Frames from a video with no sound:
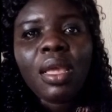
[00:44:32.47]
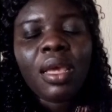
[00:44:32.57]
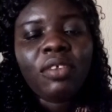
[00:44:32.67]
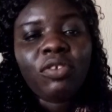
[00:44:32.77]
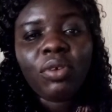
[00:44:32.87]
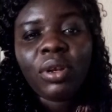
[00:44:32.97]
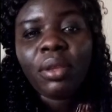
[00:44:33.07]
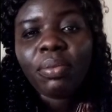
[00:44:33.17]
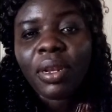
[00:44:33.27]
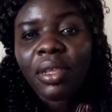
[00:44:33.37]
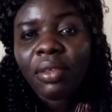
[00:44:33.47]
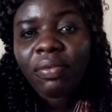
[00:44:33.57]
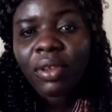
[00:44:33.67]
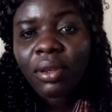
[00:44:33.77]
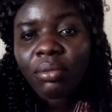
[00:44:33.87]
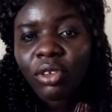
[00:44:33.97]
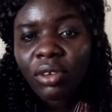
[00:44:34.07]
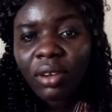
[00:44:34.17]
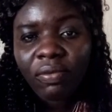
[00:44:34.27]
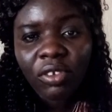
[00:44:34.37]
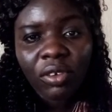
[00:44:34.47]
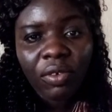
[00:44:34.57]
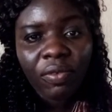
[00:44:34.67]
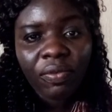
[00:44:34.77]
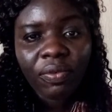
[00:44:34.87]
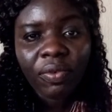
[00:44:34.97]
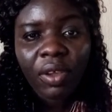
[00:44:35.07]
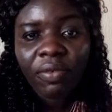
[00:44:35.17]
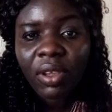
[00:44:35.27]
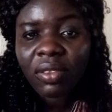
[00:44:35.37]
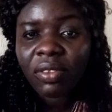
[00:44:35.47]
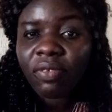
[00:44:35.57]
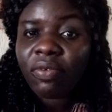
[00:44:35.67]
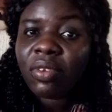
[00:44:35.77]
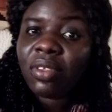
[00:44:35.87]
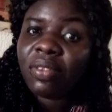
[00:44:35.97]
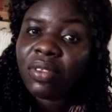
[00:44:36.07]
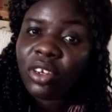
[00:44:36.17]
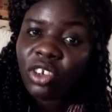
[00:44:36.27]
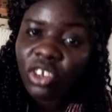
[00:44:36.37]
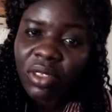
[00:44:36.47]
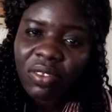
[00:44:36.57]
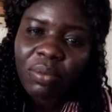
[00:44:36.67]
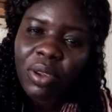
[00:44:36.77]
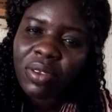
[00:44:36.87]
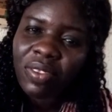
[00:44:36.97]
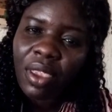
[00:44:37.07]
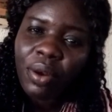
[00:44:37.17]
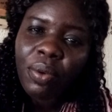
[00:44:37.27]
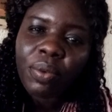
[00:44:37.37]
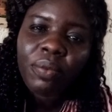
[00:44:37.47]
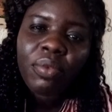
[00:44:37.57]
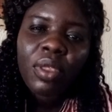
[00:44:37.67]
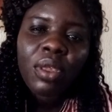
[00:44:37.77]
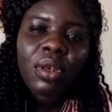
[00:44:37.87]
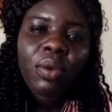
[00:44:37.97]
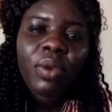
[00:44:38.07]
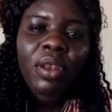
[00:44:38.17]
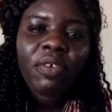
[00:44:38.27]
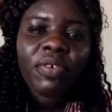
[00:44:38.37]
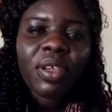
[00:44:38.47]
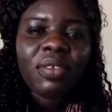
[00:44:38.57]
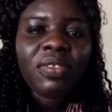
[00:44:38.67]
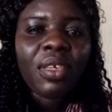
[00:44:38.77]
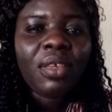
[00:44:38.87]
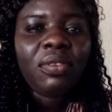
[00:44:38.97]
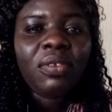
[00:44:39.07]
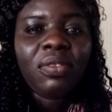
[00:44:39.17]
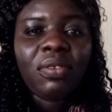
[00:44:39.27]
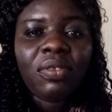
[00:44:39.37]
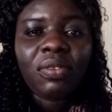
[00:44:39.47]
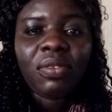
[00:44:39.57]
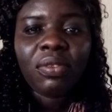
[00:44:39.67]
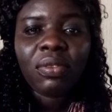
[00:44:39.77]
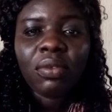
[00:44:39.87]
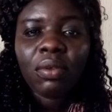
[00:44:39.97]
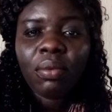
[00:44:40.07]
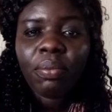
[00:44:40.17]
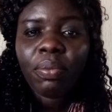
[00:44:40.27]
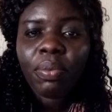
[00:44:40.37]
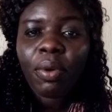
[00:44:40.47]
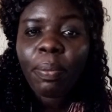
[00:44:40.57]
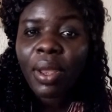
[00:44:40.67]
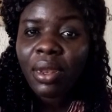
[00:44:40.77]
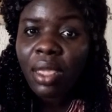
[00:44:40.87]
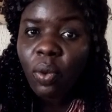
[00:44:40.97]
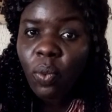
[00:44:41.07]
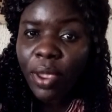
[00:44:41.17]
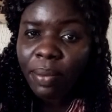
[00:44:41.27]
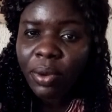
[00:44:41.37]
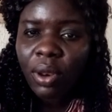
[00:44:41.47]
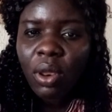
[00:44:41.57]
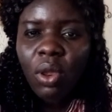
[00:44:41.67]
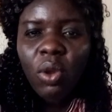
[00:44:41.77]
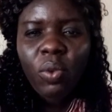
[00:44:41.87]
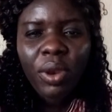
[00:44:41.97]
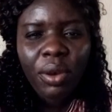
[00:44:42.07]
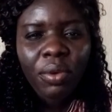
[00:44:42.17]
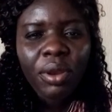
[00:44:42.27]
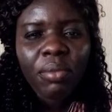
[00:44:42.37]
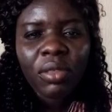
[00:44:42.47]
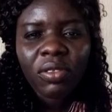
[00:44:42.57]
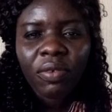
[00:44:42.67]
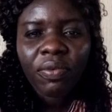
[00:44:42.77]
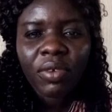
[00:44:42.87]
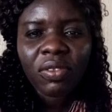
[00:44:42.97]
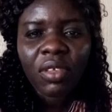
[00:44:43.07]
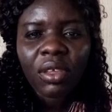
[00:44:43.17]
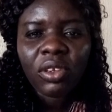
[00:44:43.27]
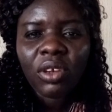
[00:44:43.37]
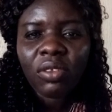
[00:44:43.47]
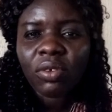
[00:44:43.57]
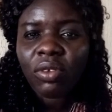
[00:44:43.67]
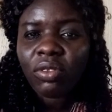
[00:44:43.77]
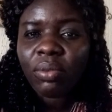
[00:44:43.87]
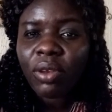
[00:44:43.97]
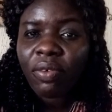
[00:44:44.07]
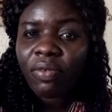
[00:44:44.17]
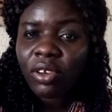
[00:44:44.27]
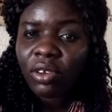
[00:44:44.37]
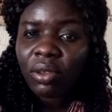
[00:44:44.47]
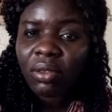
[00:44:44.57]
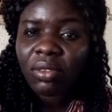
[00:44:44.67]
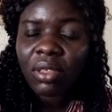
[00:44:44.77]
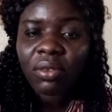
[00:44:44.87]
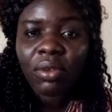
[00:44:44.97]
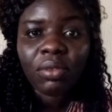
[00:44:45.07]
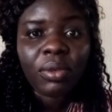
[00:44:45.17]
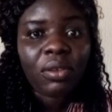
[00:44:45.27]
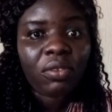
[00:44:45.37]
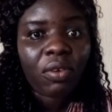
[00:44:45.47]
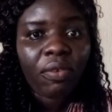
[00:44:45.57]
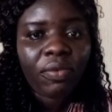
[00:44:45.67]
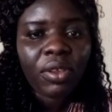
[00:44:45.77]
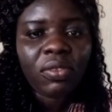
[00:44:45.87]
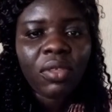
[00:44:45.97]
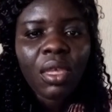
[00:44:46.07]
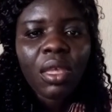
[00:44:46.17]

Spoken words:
I strongly believe in the mission and vision of African Science Frontiers Initiative, because I know that when the African scientist is properly equipped with the rudiments of research, there's going to be innovations, there's going to be discoveries,